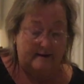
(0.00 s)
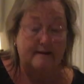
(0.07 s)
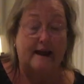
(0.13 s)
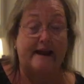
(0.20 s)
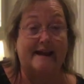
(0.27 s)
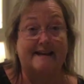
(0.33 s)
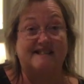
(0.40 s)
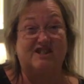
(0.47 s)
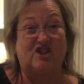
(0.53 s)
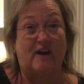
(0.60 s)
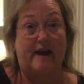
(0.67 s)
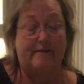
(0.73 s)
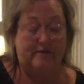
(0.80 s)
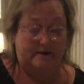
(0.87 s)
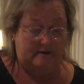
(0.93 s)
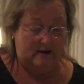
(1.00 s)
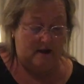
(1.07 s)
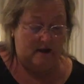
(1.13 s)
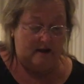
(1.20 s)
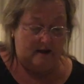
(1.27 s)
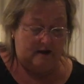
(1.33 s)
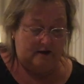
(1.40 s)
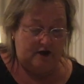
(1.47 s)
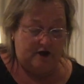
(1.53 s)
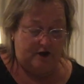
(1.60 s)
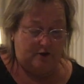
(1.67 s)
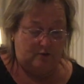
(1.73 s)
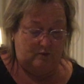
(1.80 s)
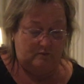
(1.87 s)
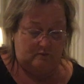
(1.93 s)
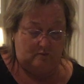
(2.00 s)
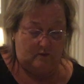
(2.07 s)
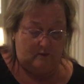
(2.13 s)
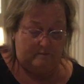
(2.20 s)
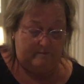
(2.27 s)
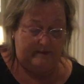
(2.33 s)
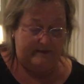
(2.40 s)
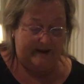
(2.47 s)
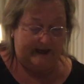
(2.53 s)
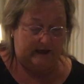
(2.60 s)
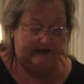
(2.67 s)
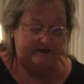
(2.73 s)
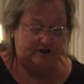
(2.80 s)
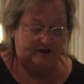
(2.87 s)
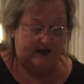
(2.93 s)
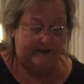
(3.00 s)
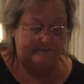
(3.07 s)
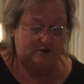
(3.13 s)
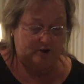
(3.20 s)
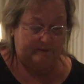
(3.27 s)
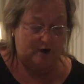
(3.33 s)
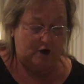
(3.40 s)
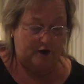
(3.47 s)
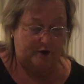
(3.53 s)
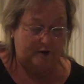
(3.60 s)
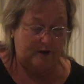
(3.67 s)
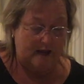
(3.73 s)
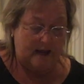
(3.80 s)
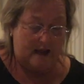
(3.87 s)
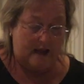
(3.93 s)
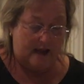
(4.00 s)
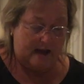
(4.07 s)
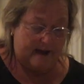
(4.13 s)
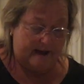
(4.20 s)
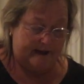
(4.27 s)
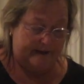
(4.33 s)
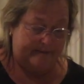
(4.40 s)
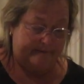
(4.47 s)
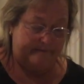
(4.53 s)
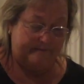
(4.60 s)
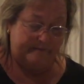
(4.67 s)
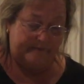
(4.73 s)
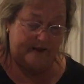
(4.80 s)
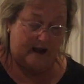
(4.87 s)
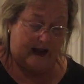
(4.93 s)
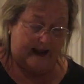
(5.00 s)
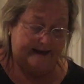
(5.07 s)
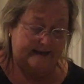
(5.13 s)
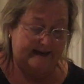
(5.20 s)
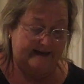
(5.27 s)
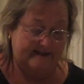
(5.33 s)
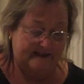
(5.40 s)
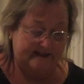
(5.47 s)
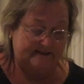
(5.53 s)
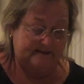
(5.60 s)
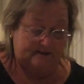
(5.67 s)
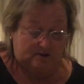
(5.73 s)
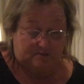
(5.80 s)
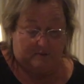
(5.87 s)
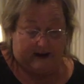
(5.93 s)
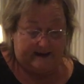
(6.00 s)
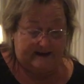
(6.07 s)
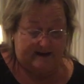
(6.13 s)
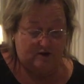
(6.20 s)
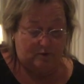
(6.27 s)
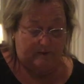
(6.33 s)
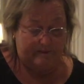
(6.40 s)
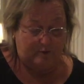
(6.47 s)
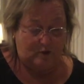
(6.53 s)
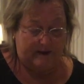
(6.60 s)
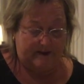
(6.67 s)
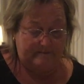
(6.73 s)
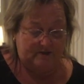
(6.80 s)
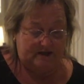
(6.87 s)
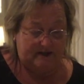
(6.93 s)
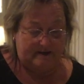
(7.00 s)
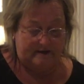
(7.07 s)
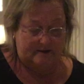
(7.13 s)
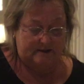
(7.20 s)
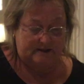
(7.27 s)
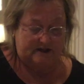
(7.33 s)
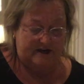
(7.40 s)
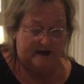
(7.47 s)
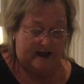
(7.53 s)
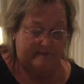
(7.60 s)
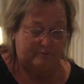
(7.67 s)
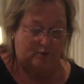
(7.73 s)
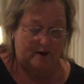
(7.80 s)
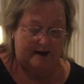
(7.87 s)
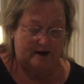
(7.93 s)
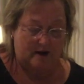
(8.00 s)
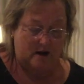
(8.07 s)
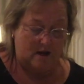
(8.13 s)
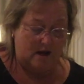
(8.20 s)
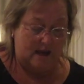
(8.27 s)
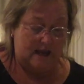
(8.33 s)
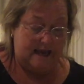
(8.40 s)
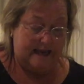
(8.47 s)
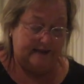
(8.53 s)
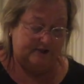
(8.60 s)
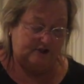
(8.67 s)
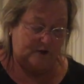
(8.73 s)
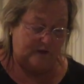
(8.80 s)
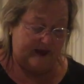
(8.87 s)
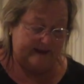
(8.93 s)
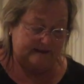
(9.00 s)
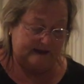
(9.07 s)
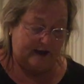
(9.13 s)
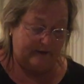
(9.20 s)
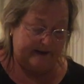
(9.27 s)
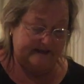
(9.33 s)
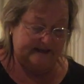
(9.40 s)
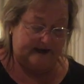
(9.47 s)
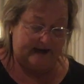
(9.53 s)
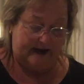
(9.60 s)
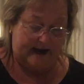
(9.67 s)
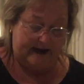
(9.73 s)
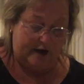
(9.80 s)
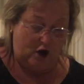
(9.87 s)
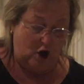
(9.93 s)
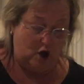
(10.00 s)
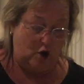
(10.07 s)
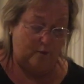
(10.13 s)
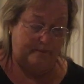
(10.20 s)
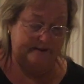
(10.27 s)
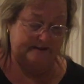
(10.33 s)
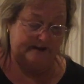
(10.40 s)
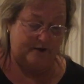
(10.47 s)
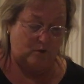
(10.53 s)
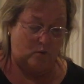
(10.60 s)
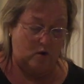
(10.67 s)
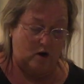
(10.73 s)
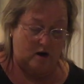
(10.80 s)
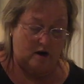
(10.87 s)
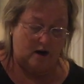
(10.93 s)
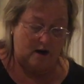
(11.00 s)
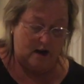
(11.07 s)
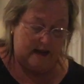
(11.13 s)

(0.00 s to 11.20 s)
I guess we'll have it, you know, maybe at lunchtime tomorrow. I need the whipped cream to not break. So that's how I did it, and I hope it's gonna work.